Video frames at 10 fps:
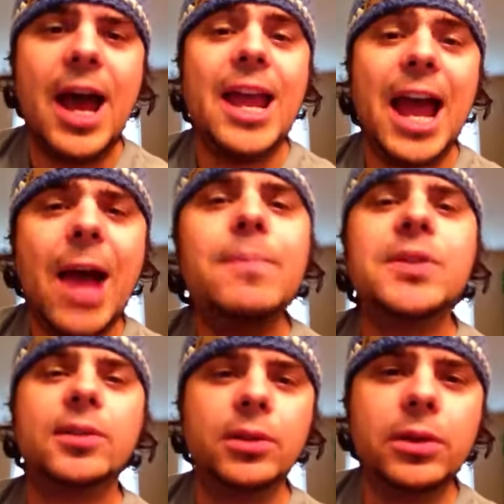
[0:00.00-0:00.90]
I
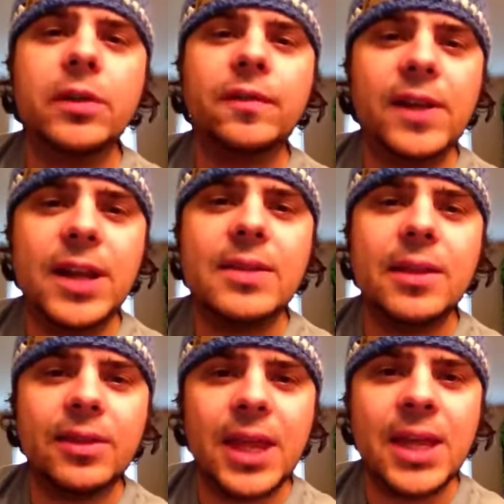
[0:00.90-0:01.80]
absolutely fit in
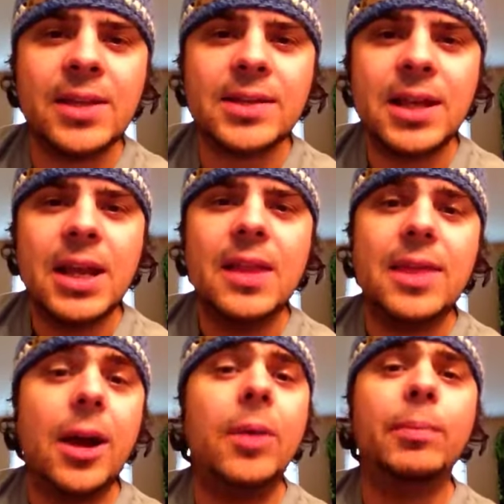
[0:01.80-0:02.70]
the things
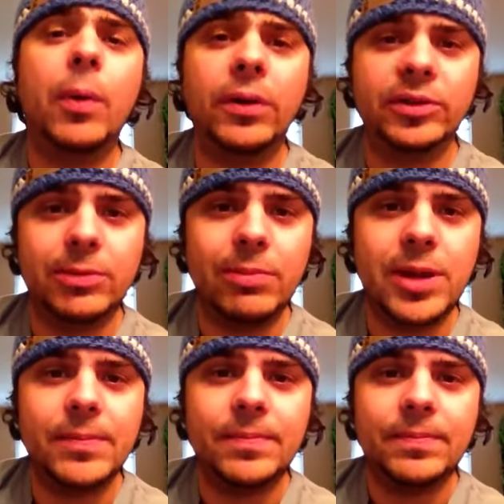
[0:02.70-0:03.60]
that are important to
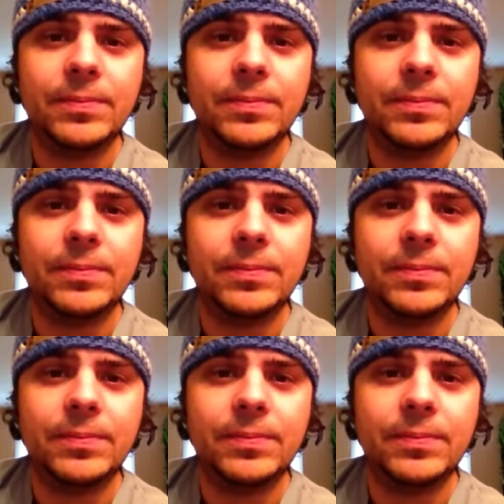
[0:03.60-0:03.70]
me.